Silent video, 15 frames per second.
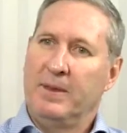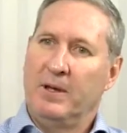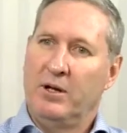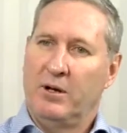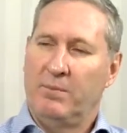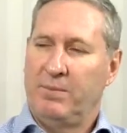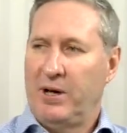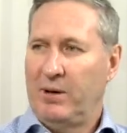you
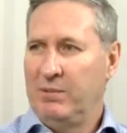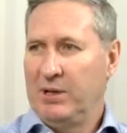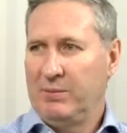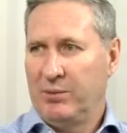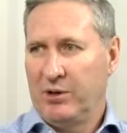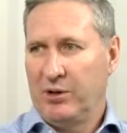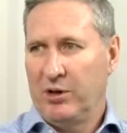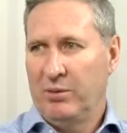know public
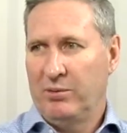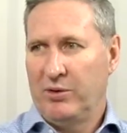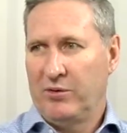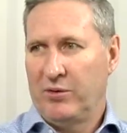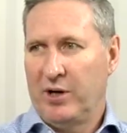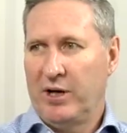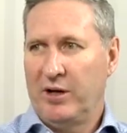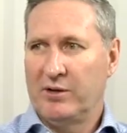procurement
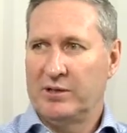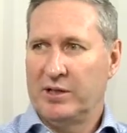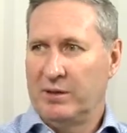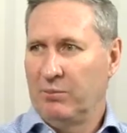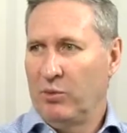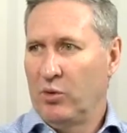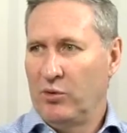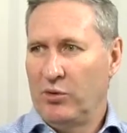rounds,
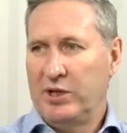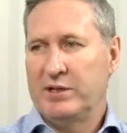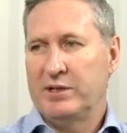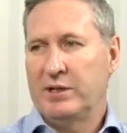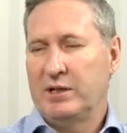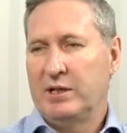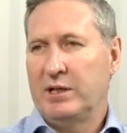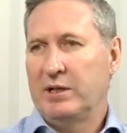and more
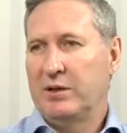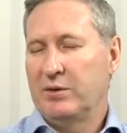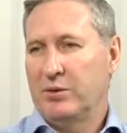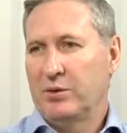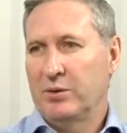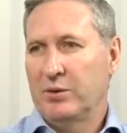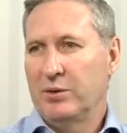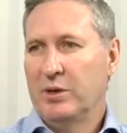recently
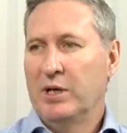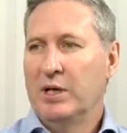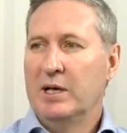through